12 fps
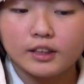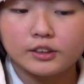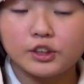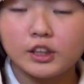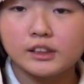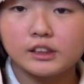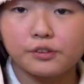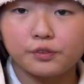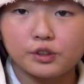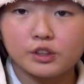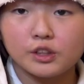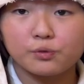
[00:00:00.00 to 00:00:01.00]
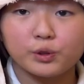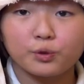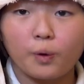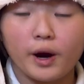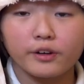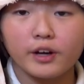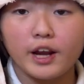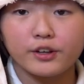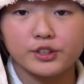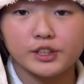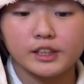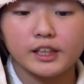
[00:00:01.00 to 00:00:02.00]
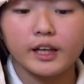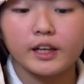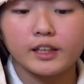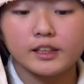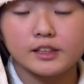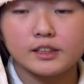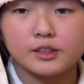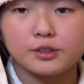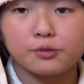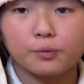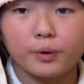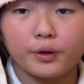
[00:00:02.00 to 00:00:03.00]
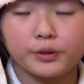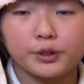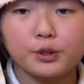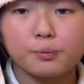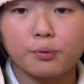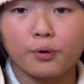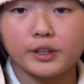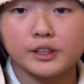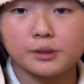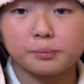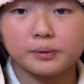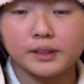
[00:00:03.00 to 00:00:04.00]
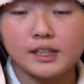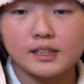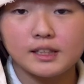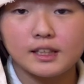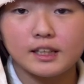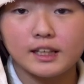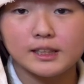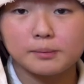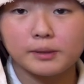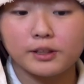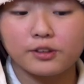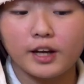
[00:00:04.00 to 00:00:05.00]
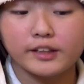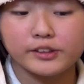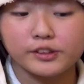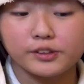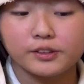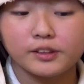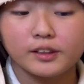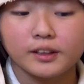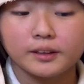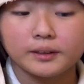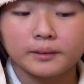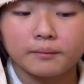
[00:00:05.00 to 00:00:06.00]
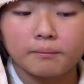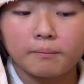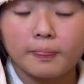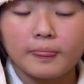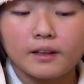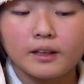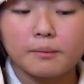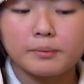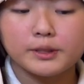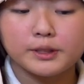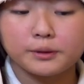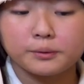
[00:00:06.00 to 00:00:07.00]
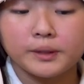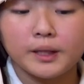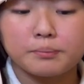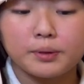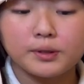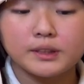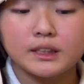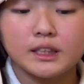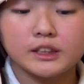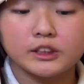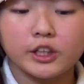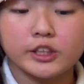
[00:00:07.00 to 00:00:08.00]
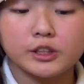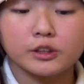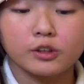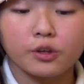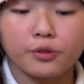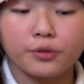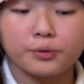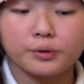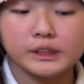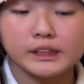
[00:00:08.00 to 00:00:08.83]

Does diffusion require energy? It is worth 2 points, so please explain your answer. Number 2, can protein and starch go through